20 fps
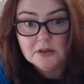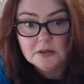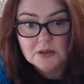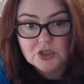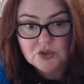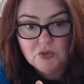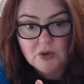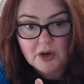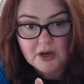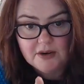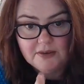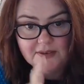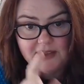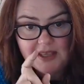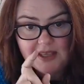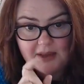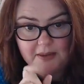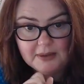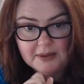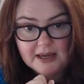Trick for
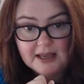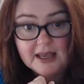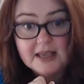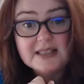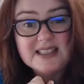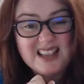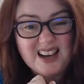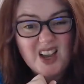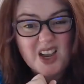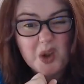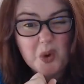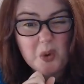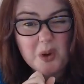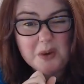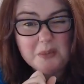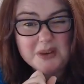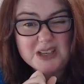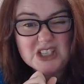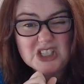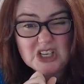young players, like quite
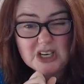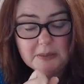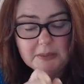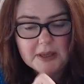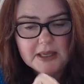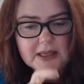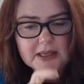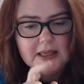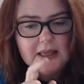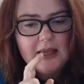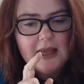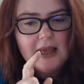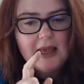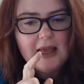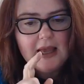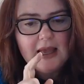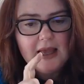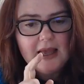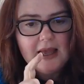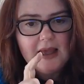a bit cheaper.
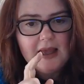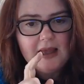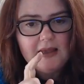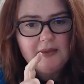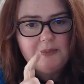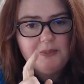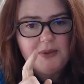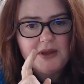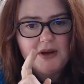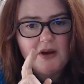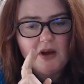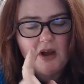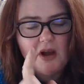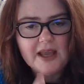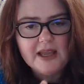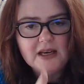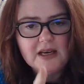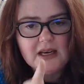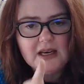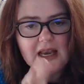But
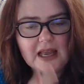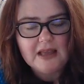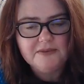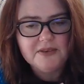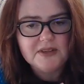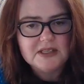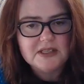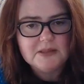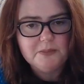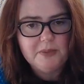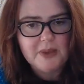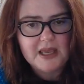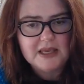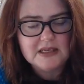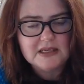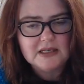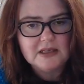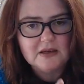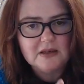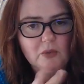I love this
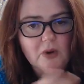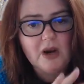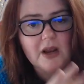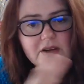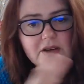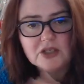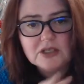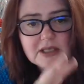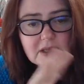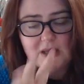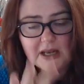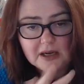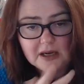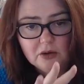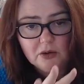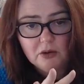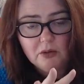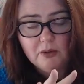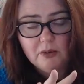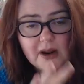pattern. Well, I just had a
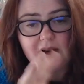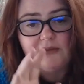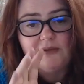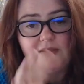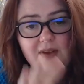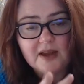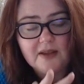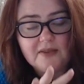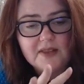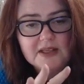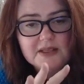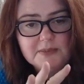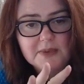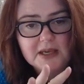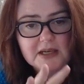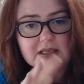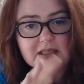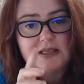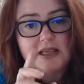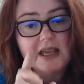look around, found these
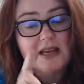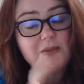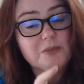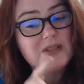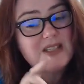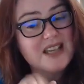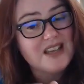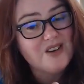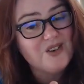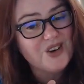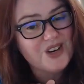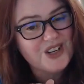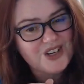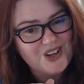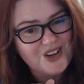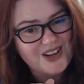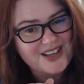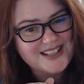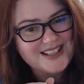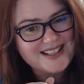patterns, and it was Erica
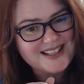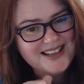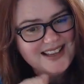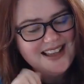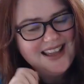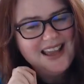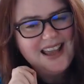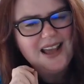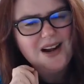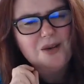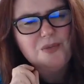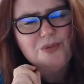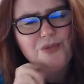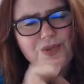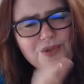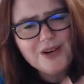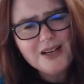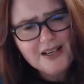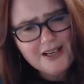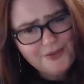Knight. And I'm
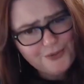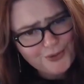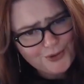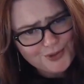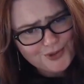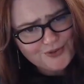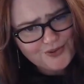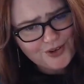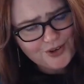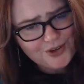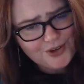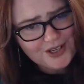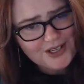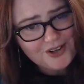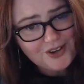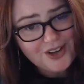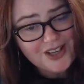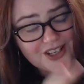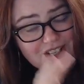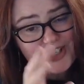really fond of Erica
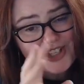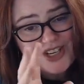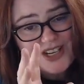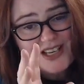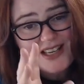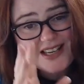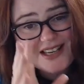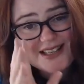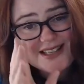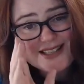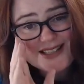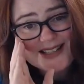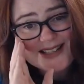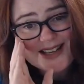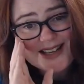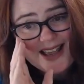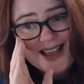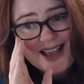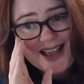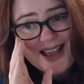Knight. She is
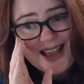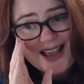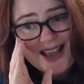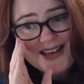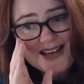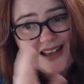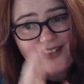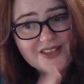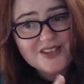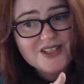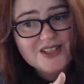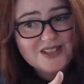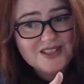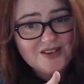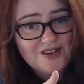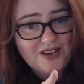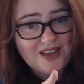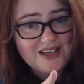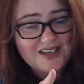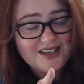another
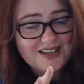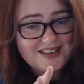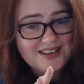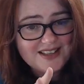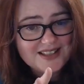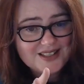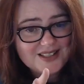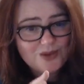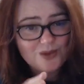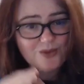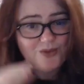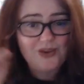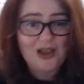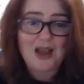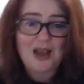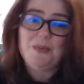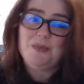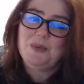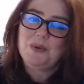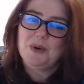designer that's sort of
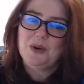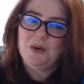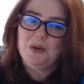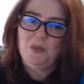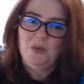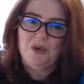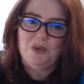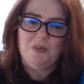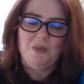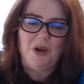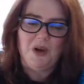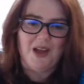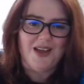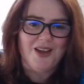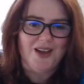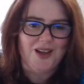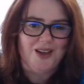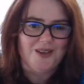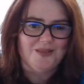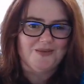up with my
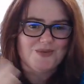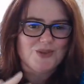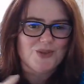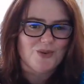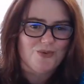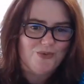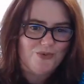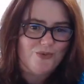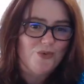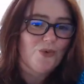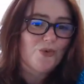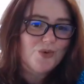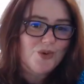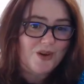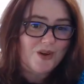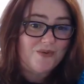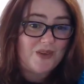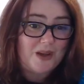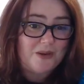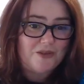sort of
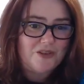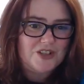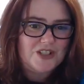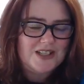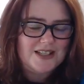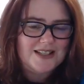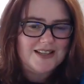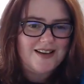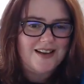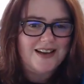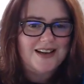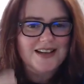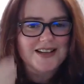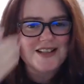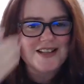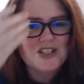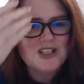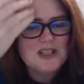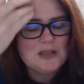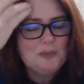all-time favorite
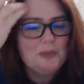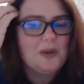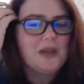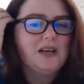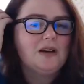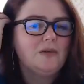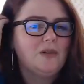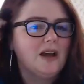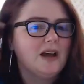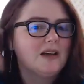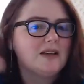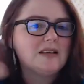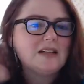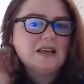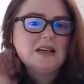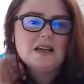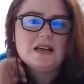designers. She's been around.